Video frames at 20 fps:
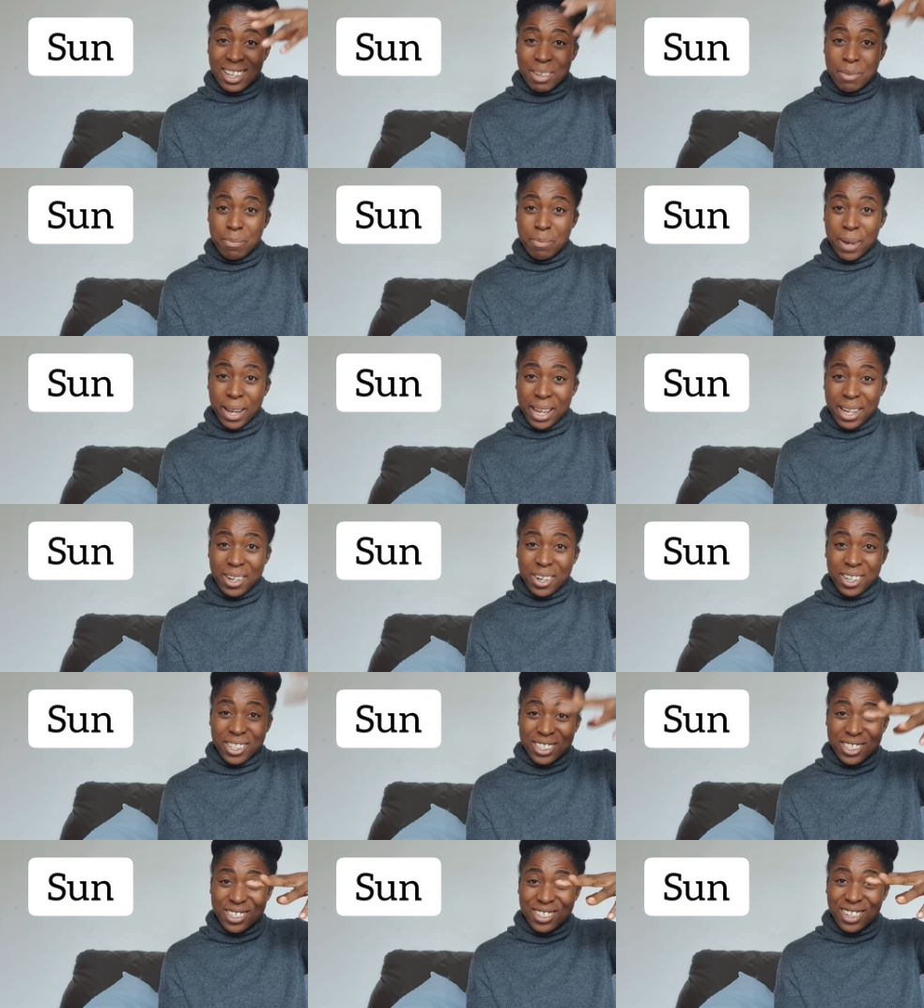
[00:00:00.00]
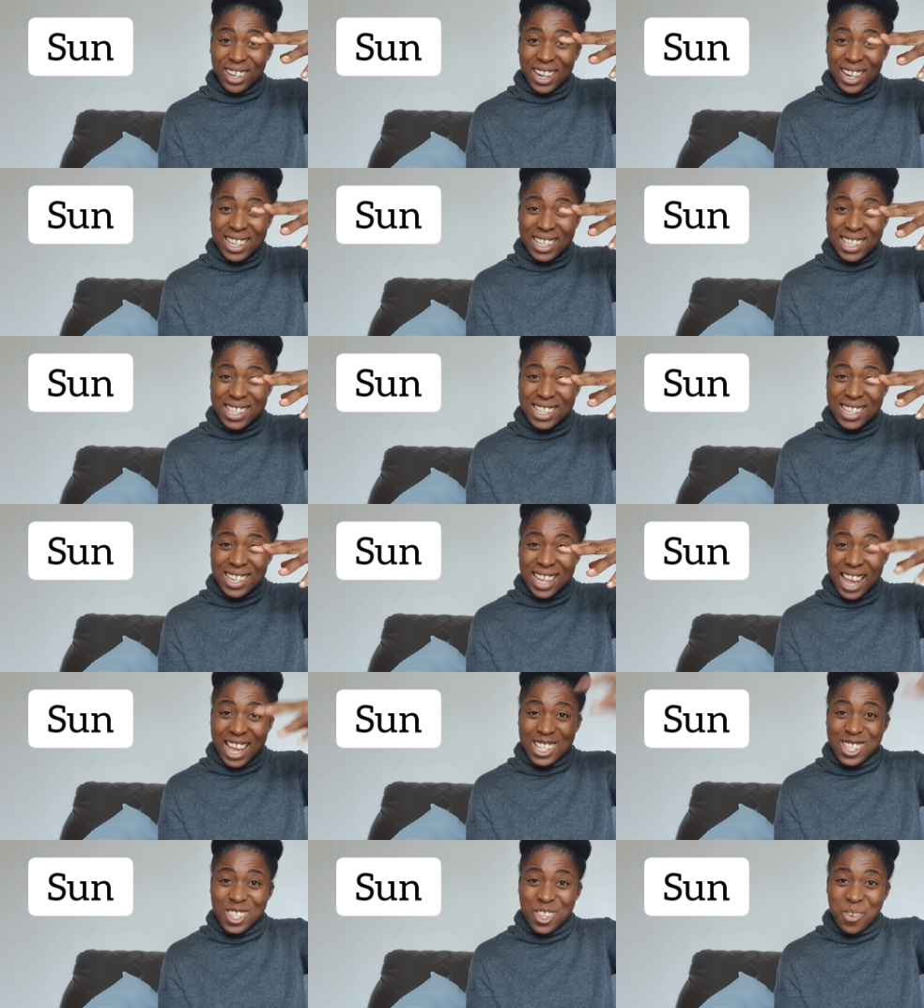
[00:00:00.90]
but in contrast,
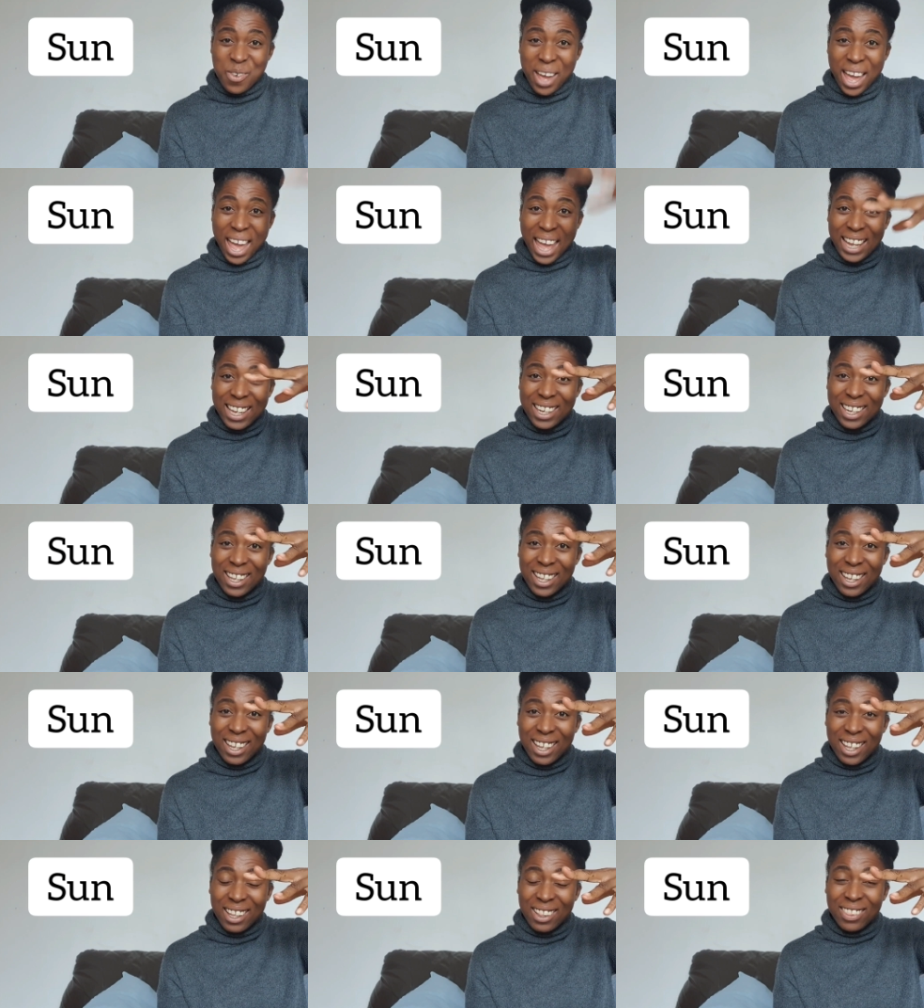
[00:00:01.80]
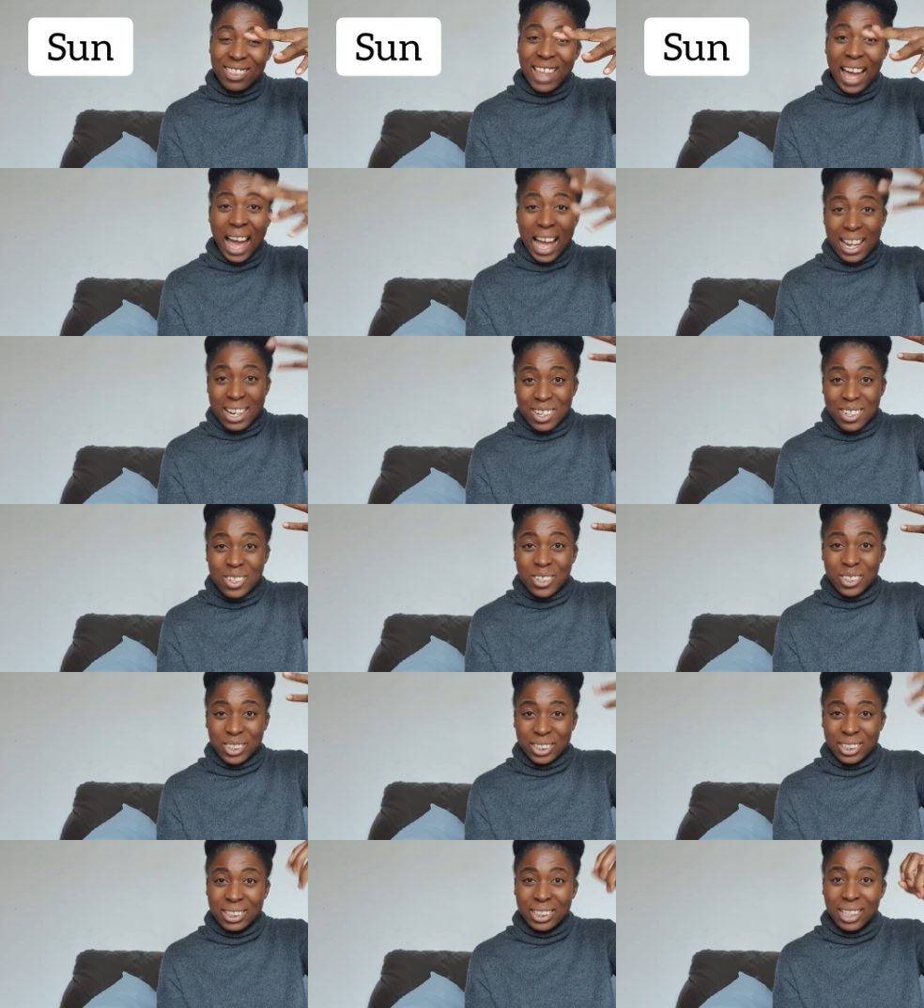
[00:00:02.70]
S-U-N, that
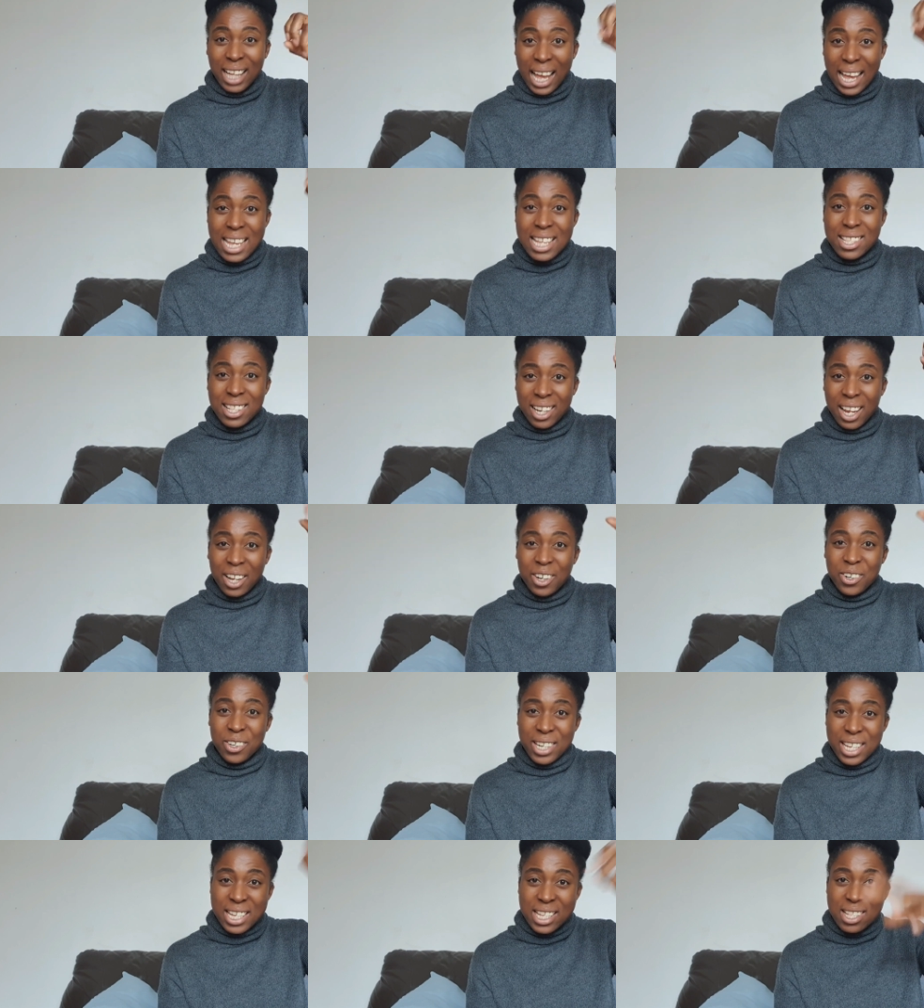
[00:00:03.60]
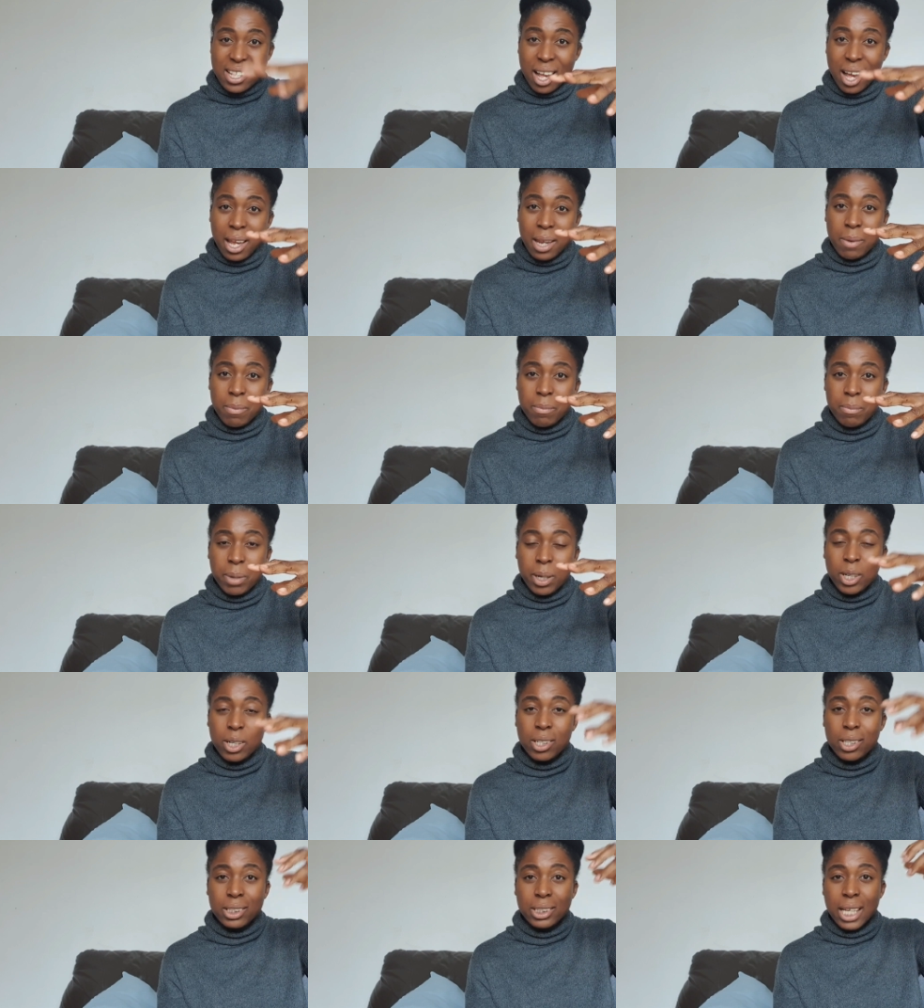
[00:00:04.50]
is an iconic sign
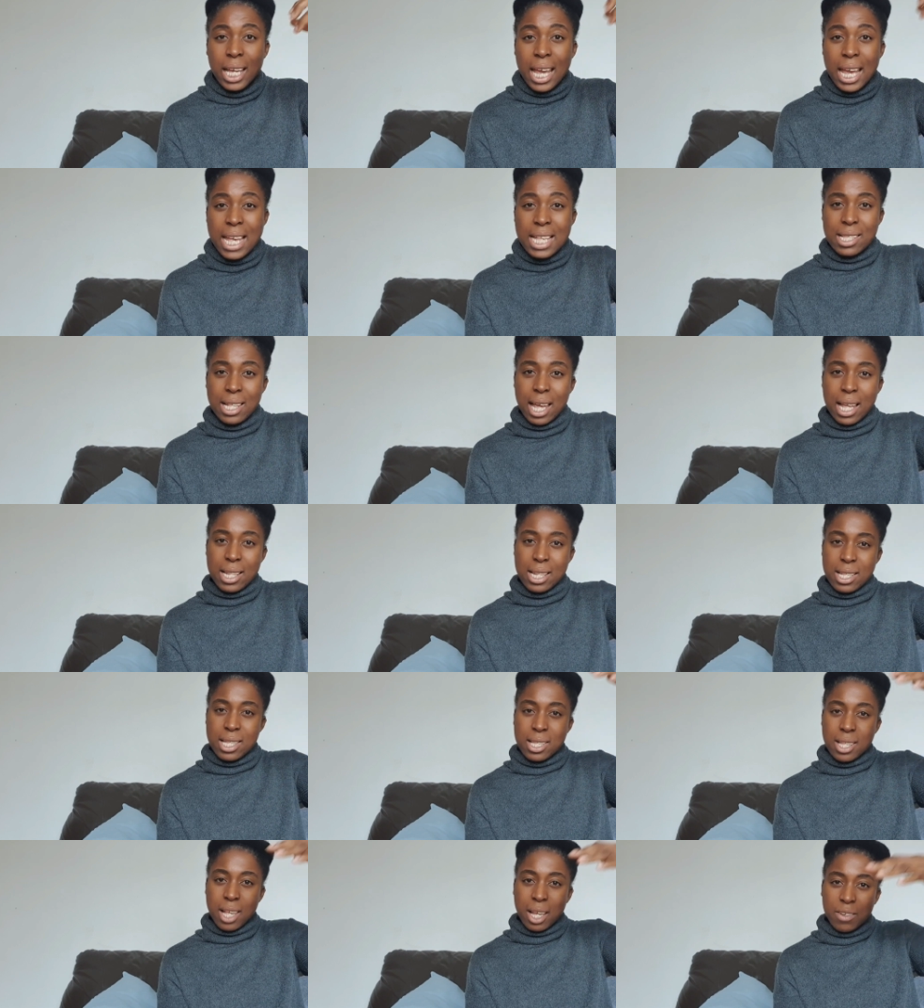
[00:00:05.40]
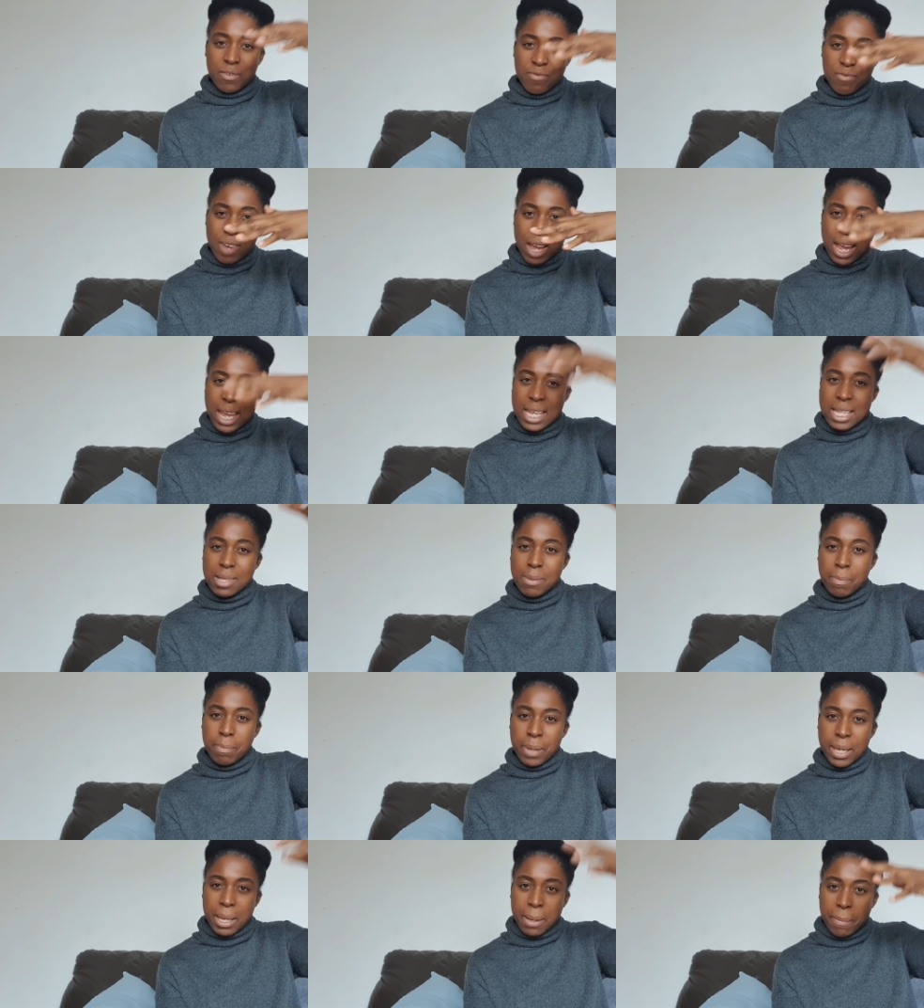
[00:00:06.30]
because it's like the sun rays
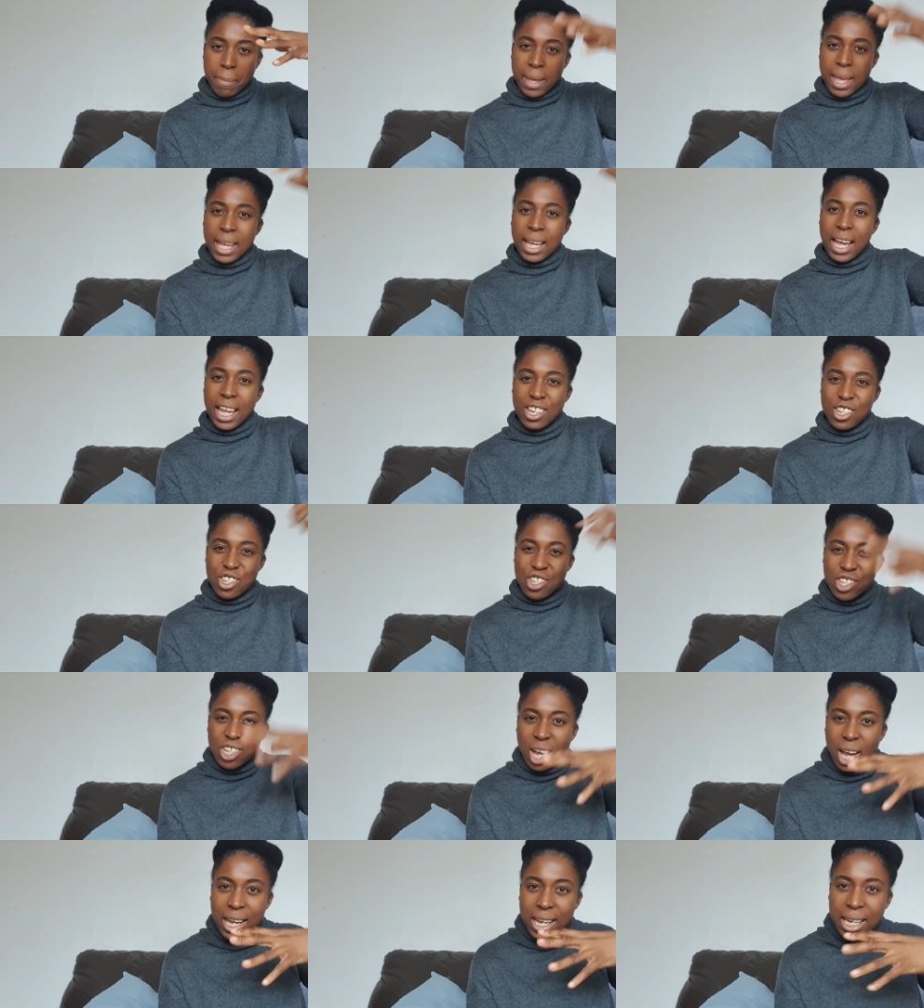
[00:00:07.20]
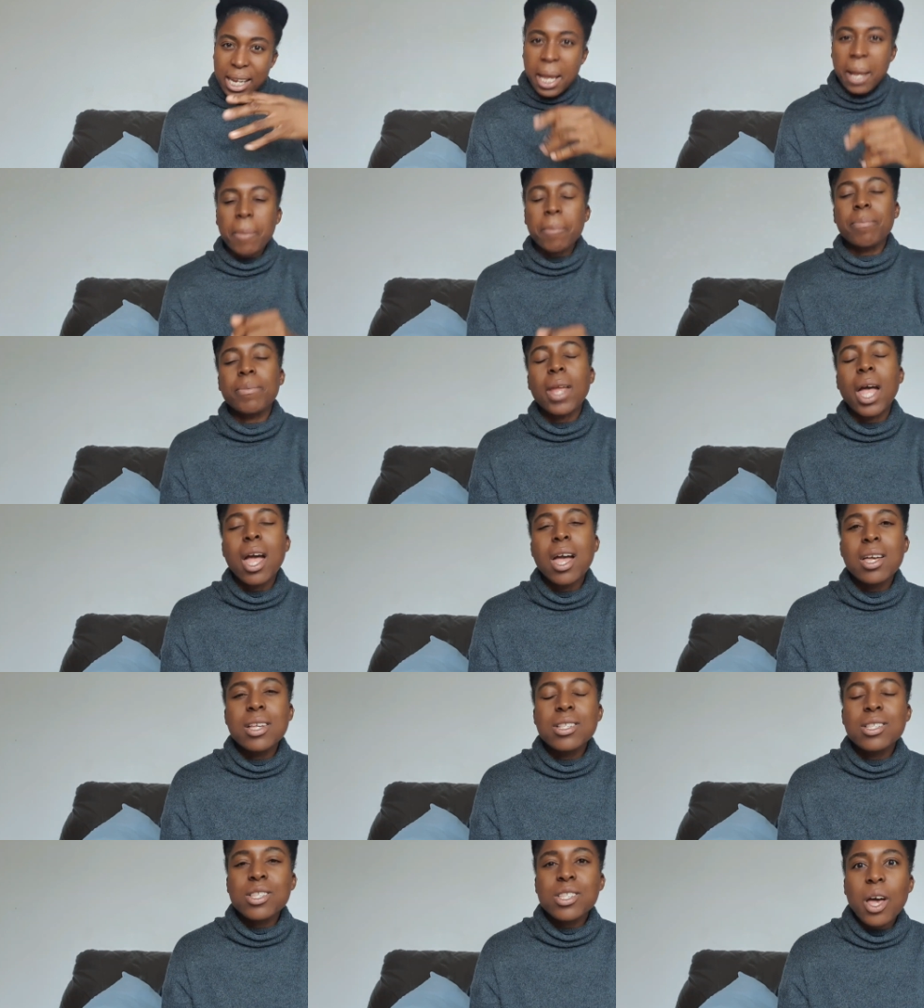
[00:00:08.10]
beaming and shining.
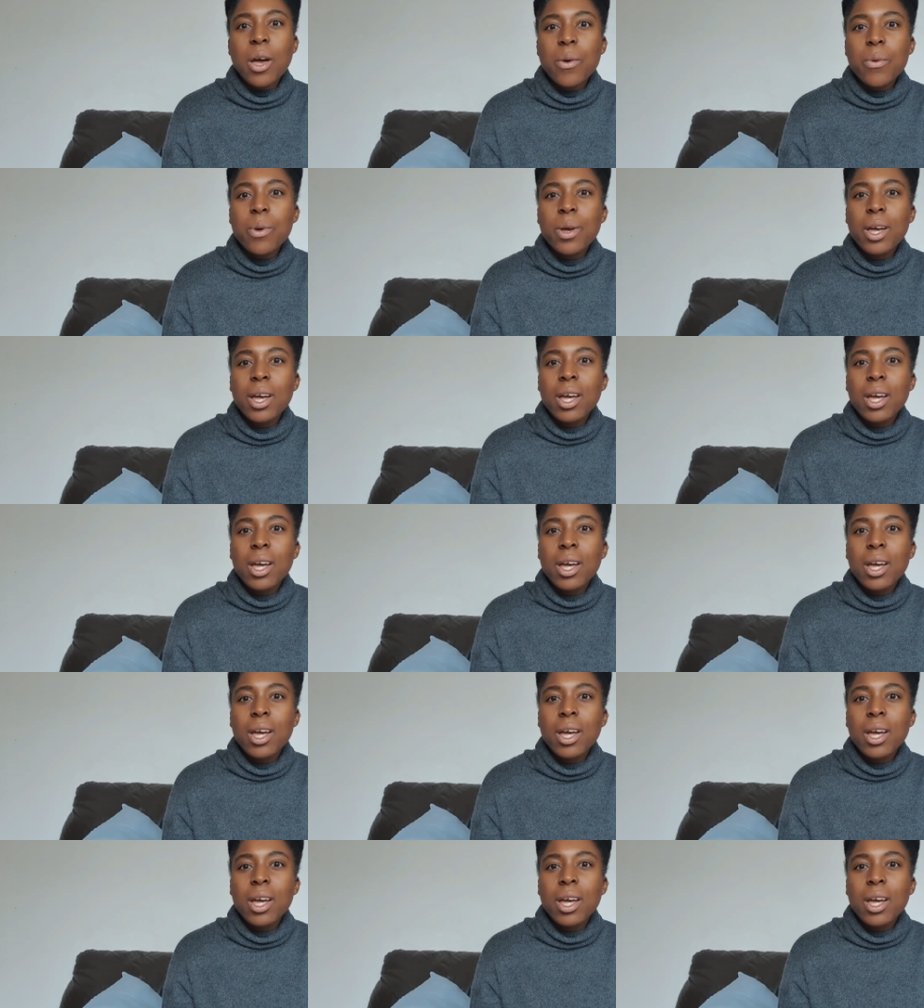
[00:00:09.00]
So